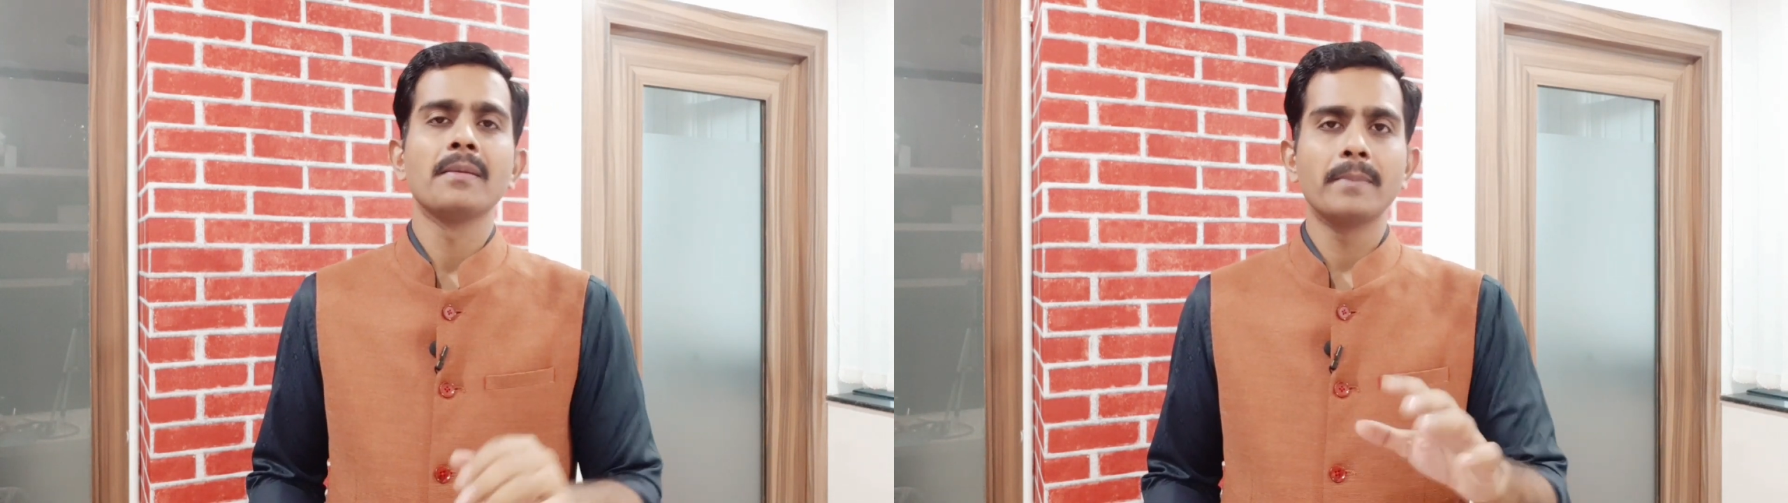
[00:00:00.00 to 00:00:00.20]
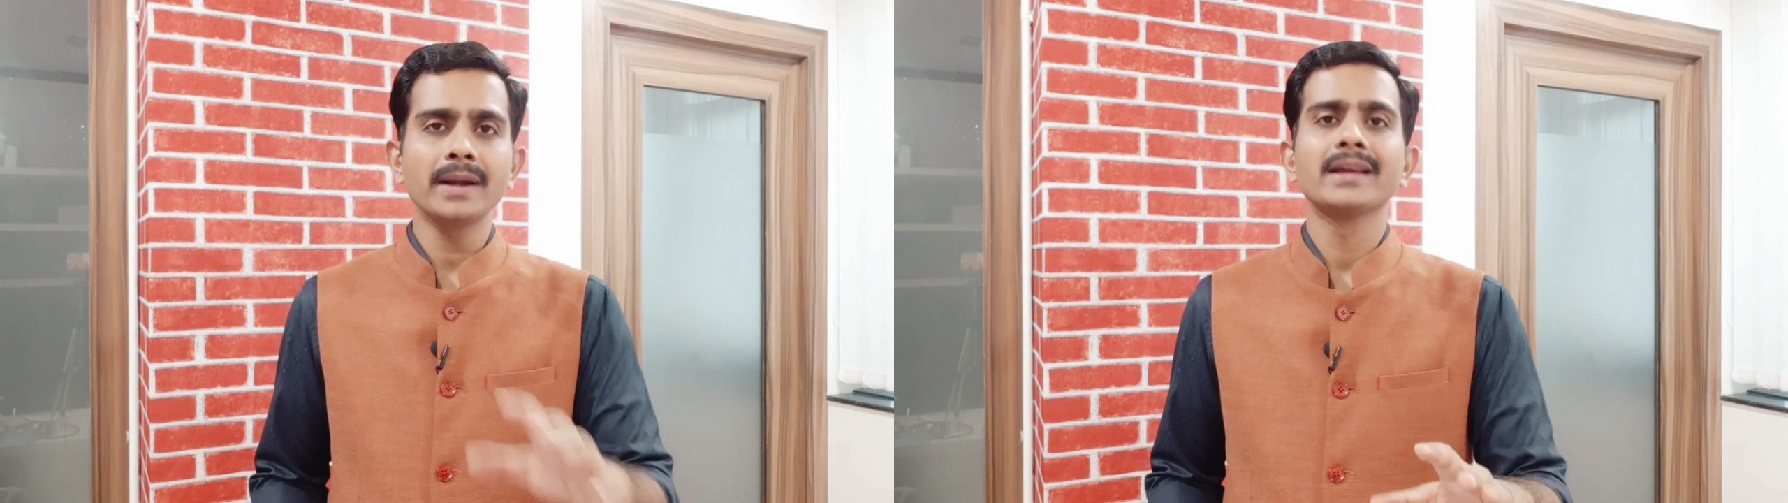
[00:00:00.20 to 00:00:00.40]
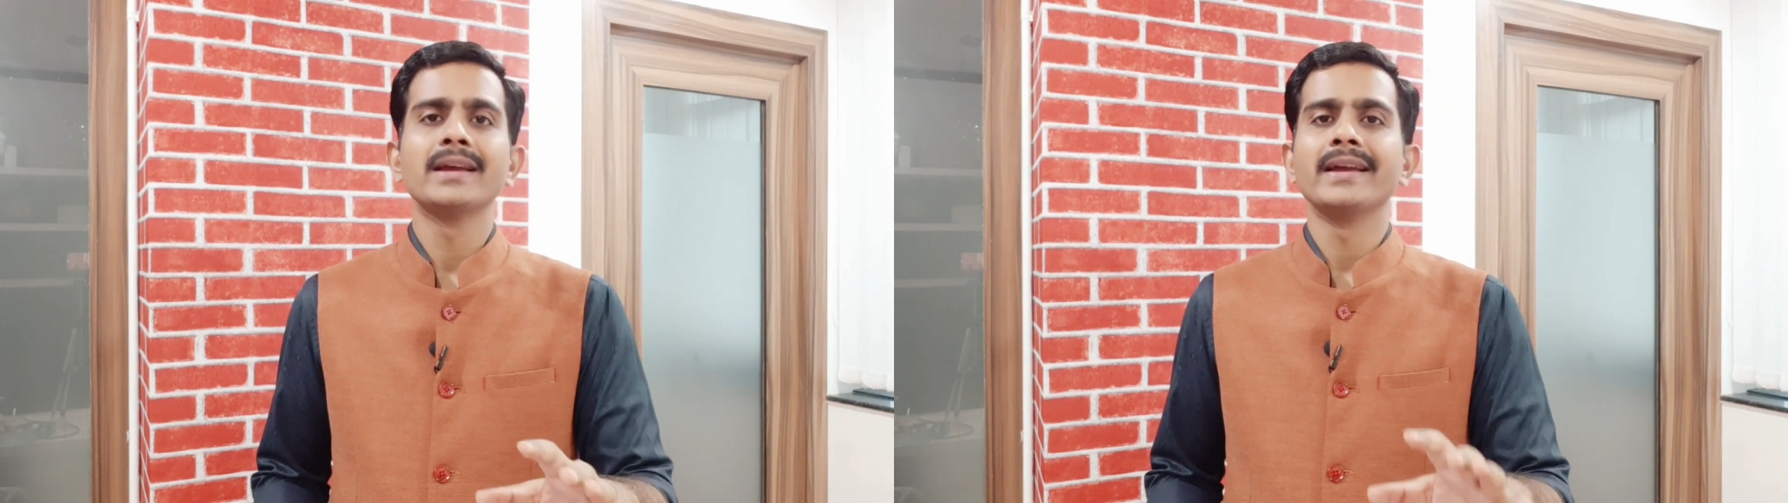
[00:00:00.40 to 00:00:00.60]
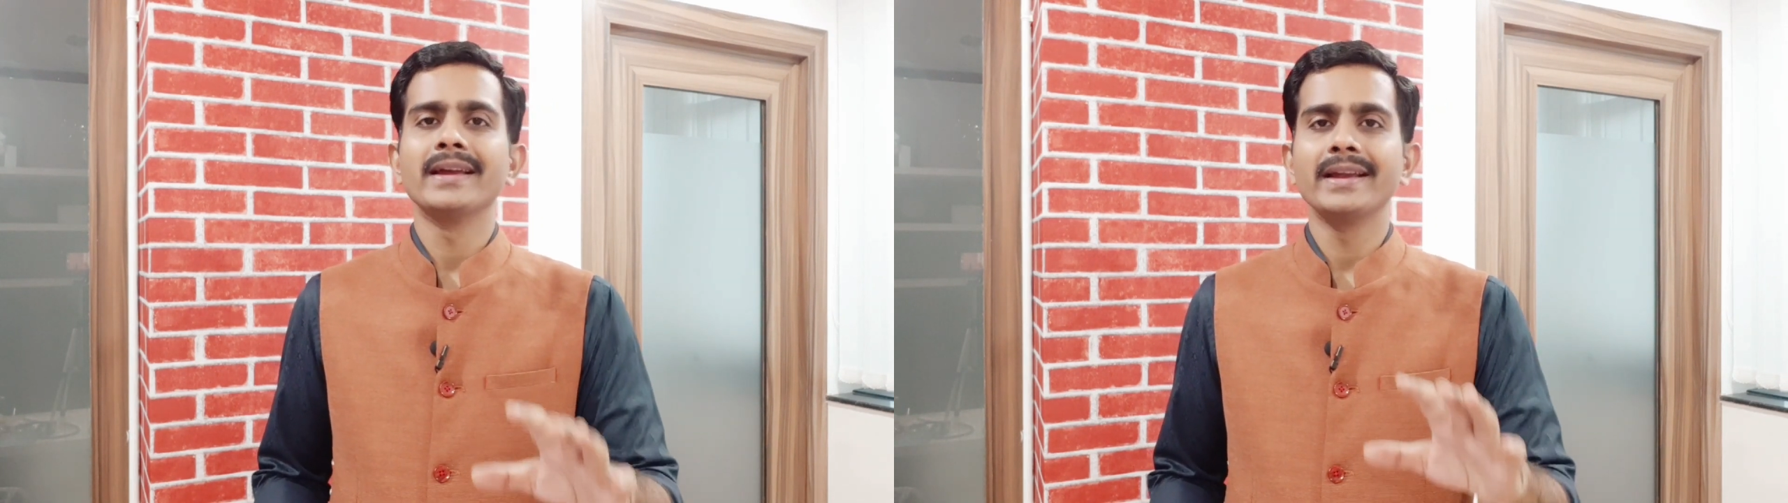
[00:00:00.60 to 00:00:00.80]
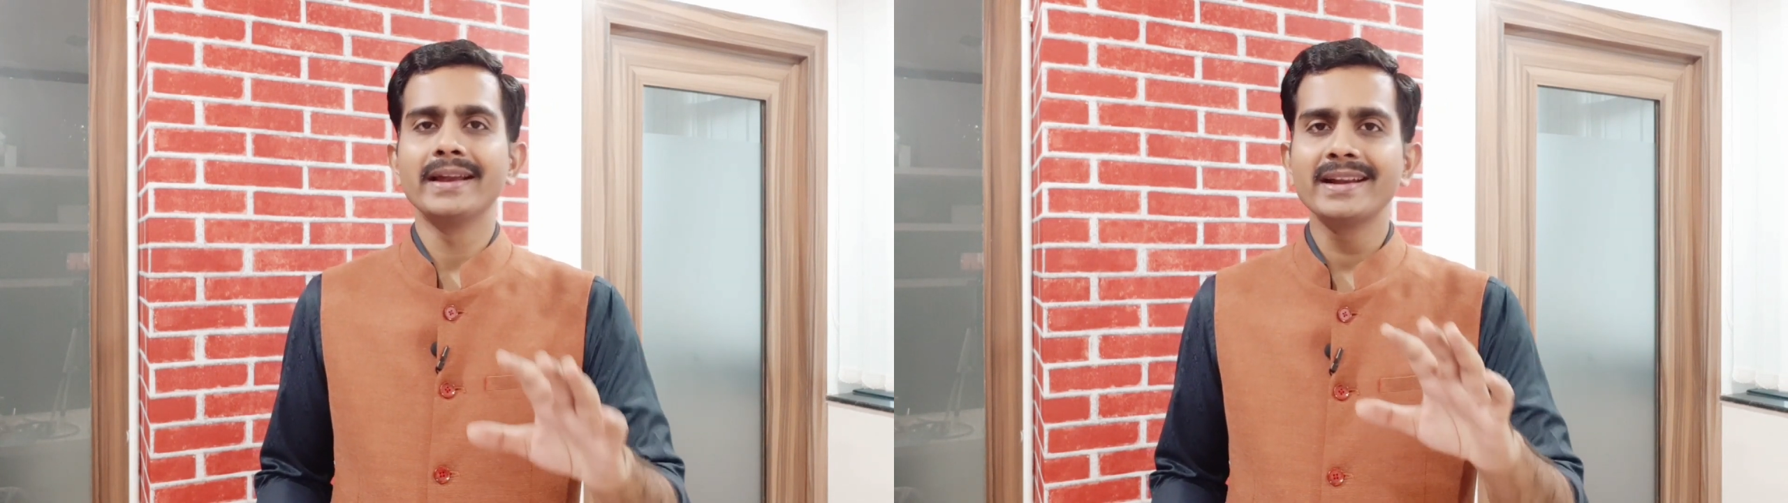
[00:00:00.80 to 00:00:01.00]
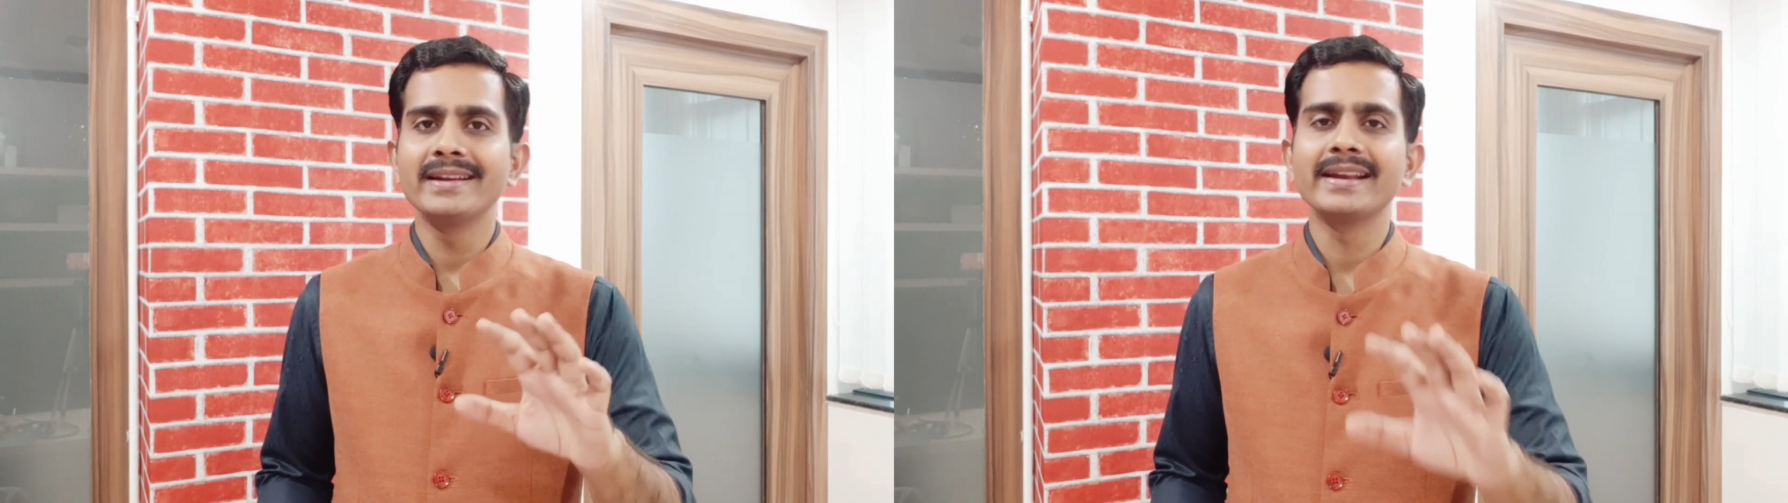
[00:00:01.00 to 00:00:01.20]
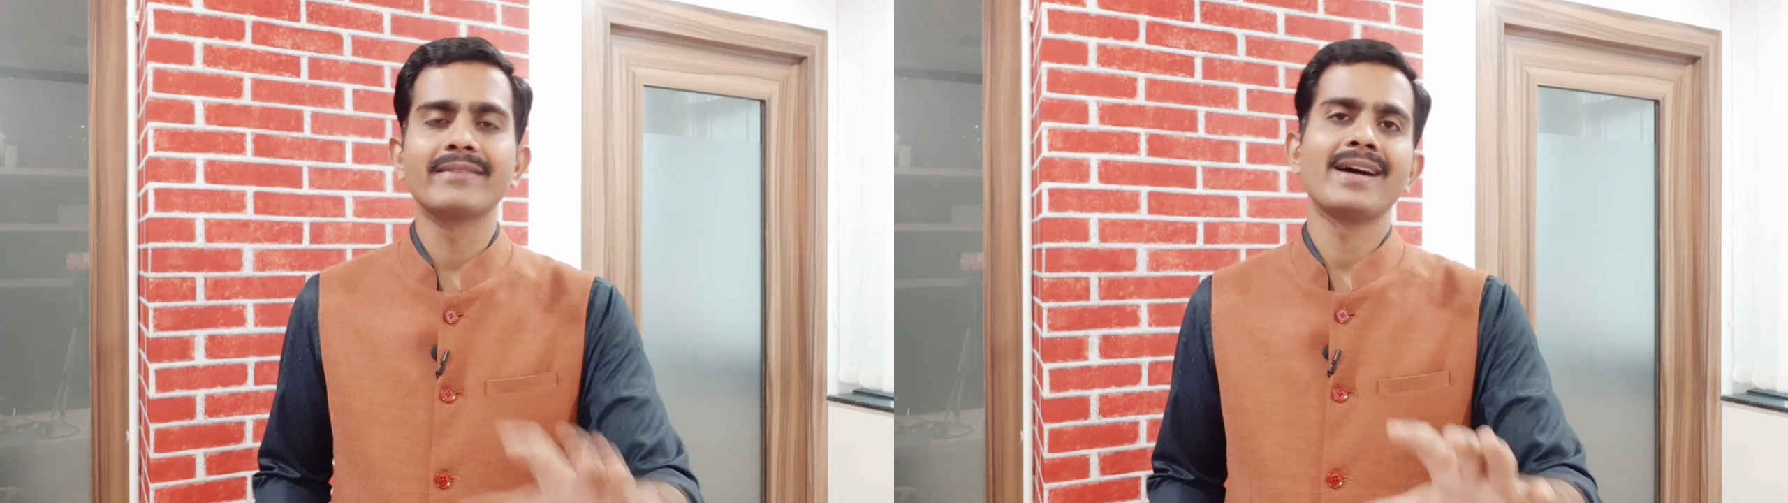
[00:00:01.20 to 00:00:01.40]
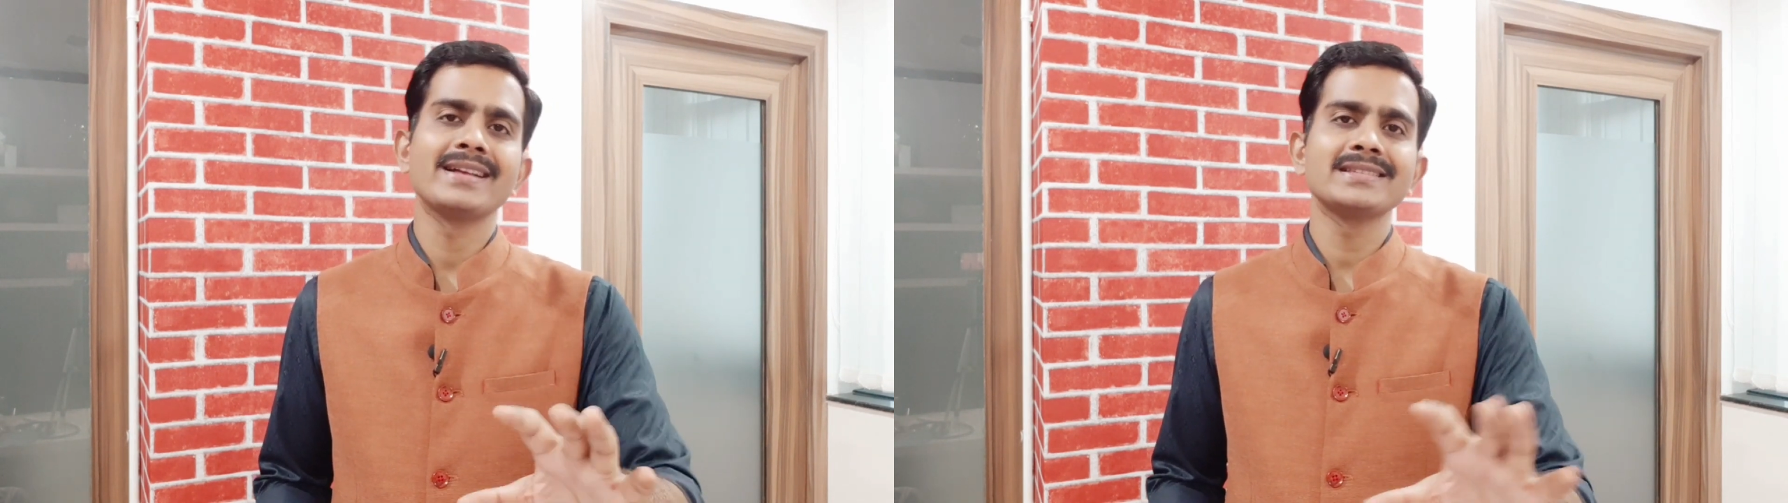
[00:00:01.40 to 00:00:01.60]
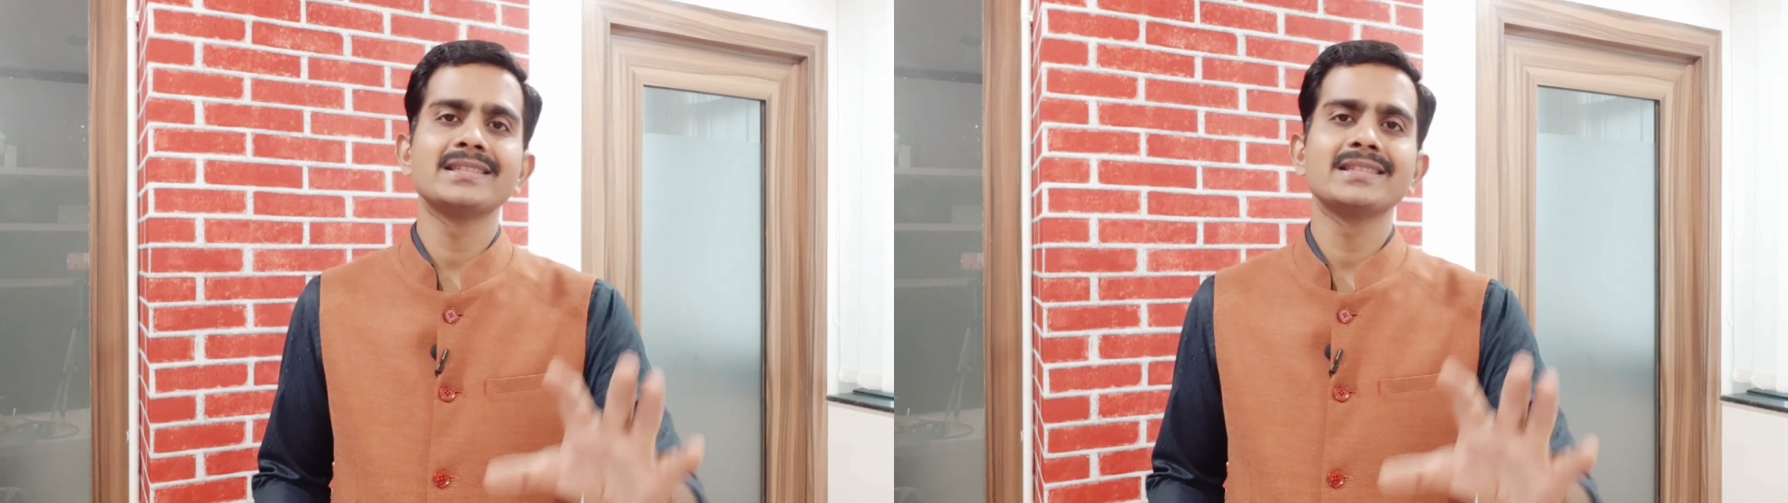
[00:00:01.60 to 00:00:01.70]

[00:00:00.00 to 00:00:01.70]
but it requires the